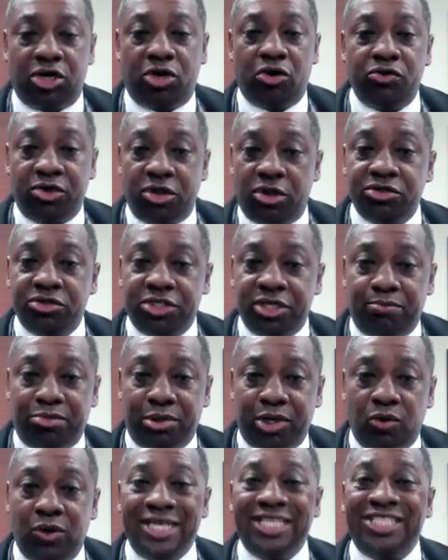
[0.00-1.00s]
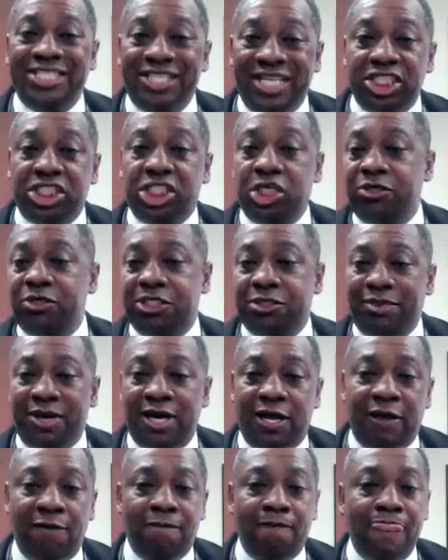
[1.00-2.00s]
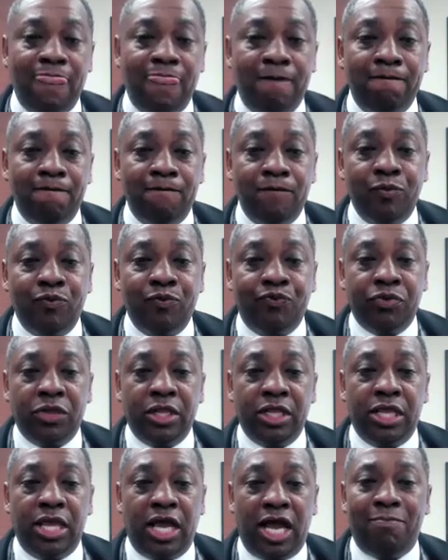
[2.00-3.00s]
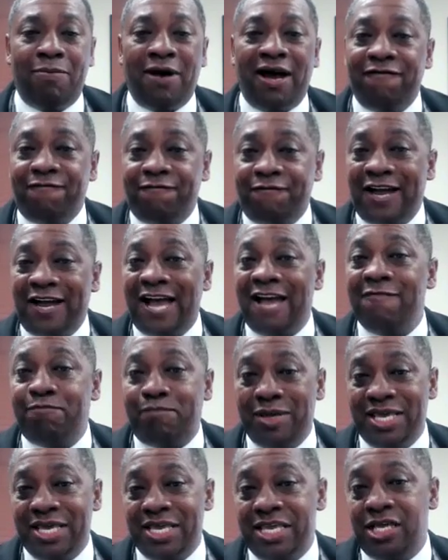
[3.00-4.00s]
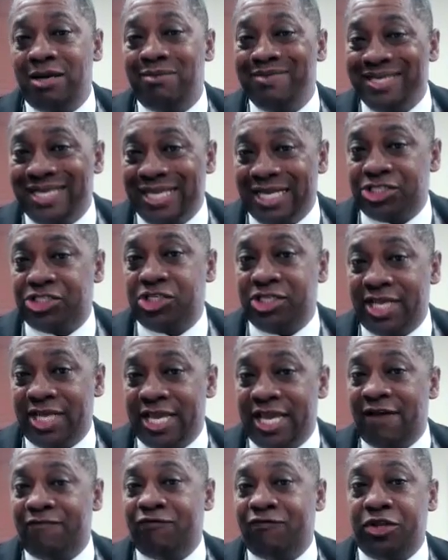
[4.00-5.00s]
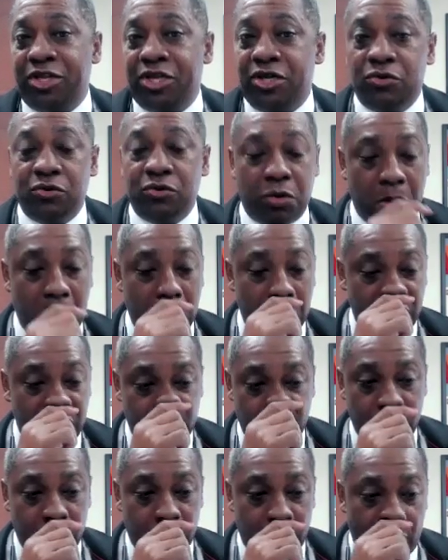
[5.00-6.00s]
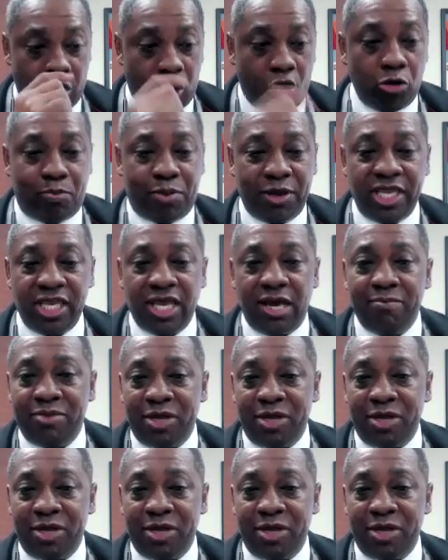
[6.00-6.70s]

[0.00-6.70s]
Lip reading: those employees not to respond. About 5 p.m. yesterday afternoon, OPM